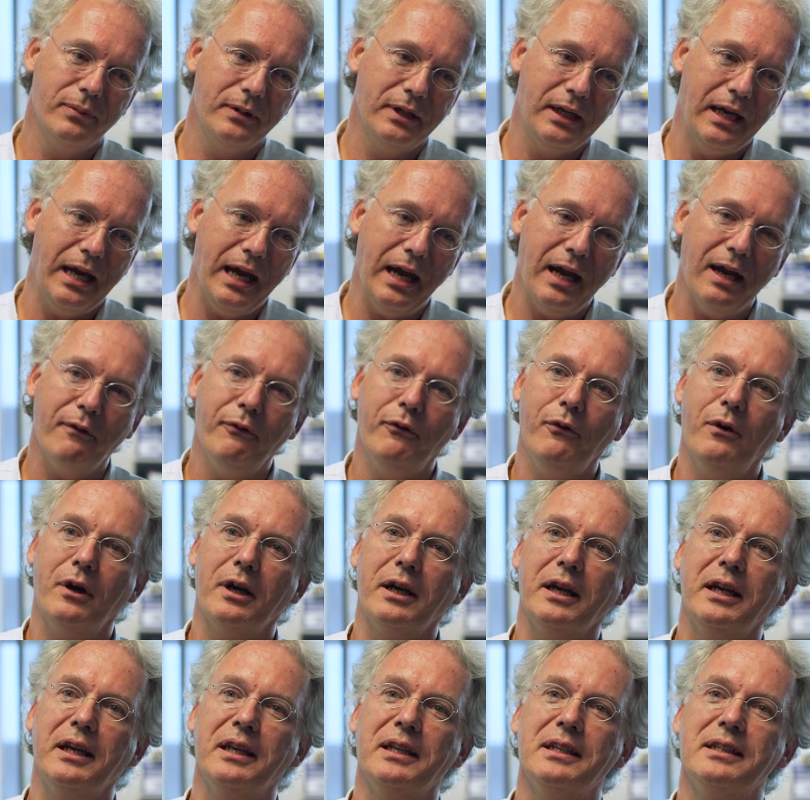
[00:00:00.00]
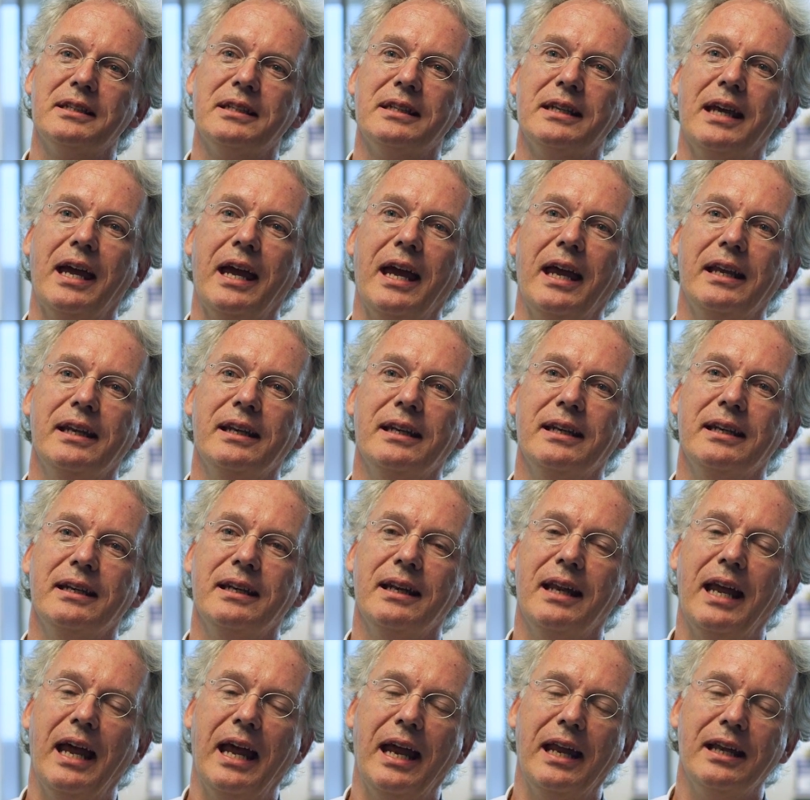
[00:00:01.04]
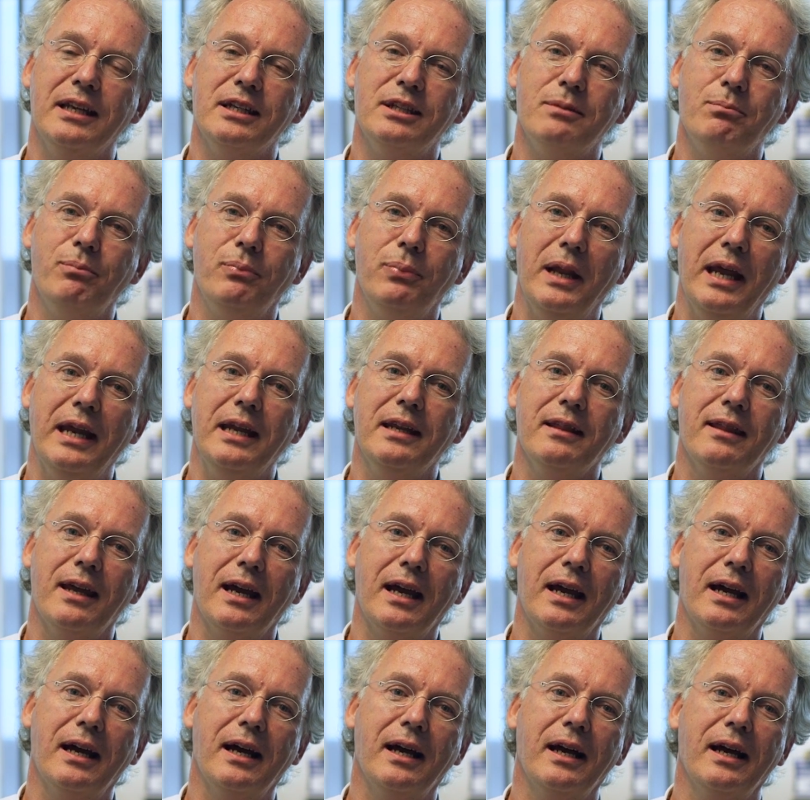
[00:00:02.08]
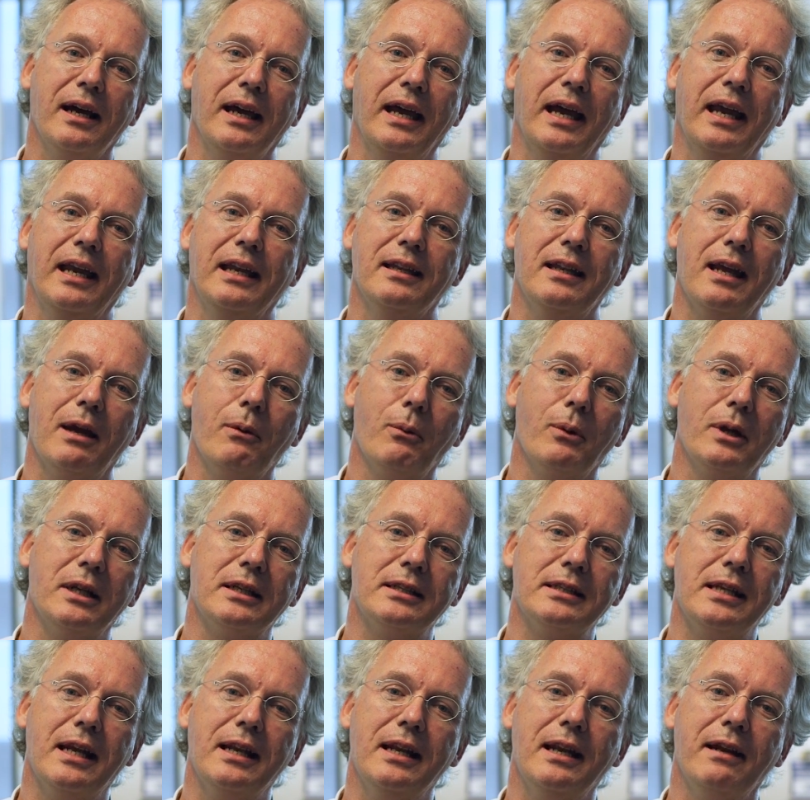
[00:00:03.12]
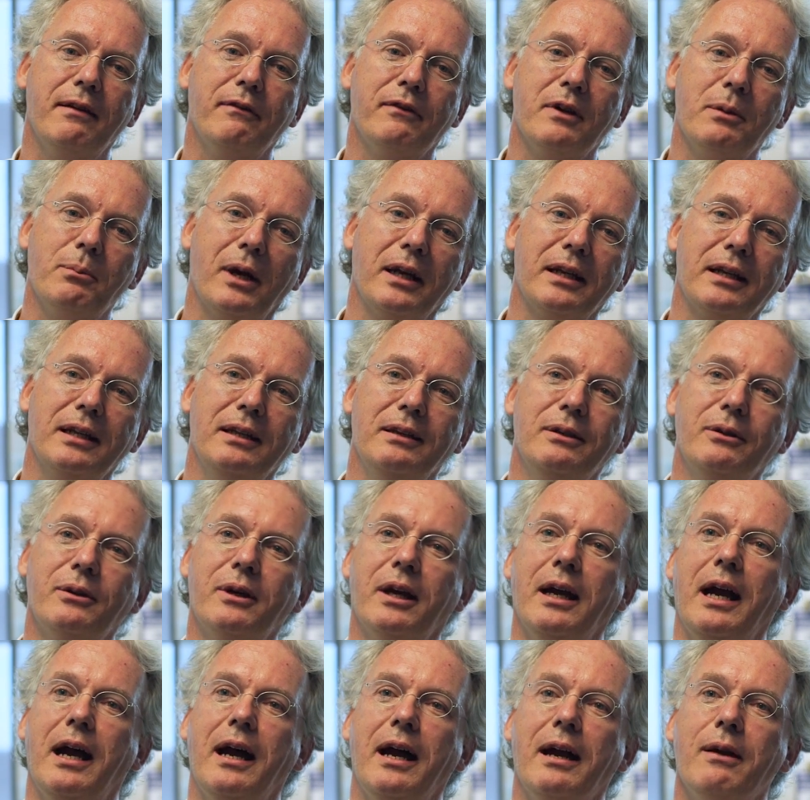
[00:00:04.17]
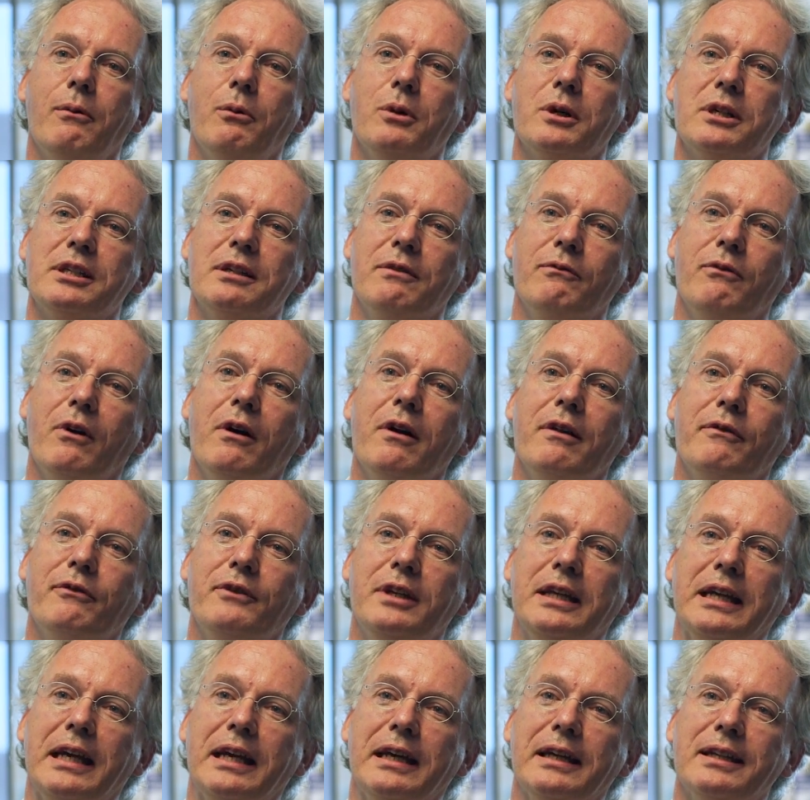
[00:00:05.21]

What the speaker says: care for it and play there and they will tell everybody, look, I was involved here.